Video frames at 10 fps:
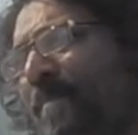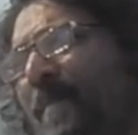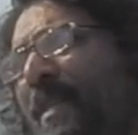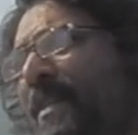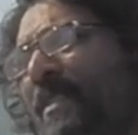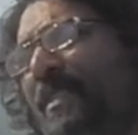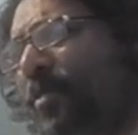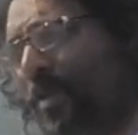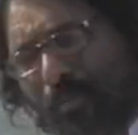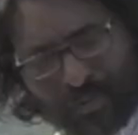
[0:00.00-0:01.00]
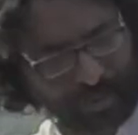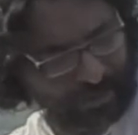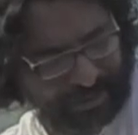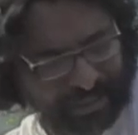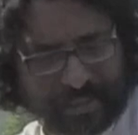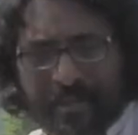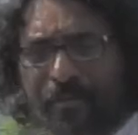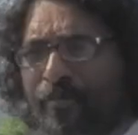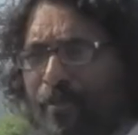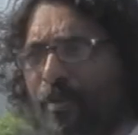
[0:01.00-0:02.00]
That's... There is no uh,
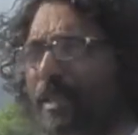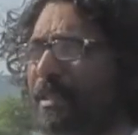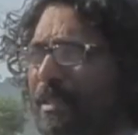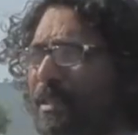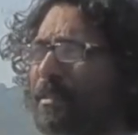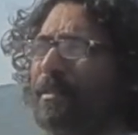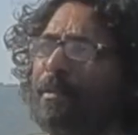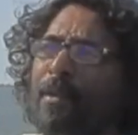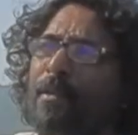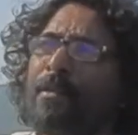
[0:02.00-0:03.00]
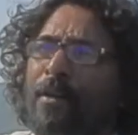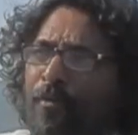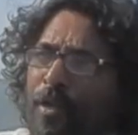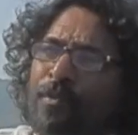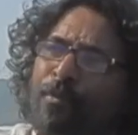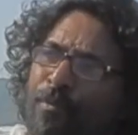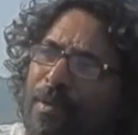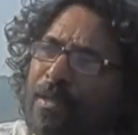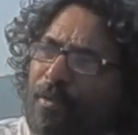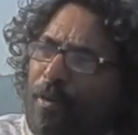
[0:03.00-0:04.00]
reason for it. It is, that voice would
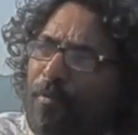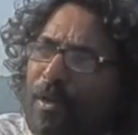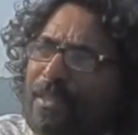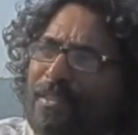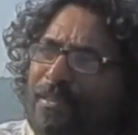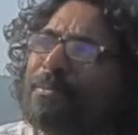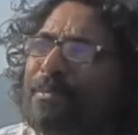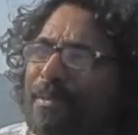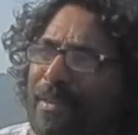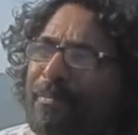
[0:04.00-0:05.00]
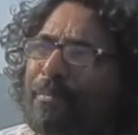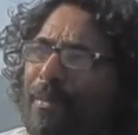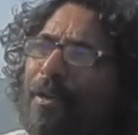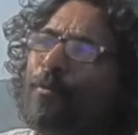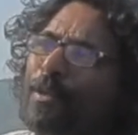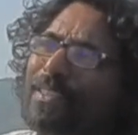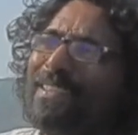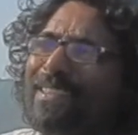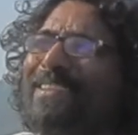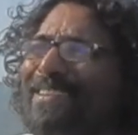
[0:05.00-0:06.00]
be your voice, my
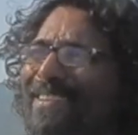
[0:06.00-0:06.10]
voice.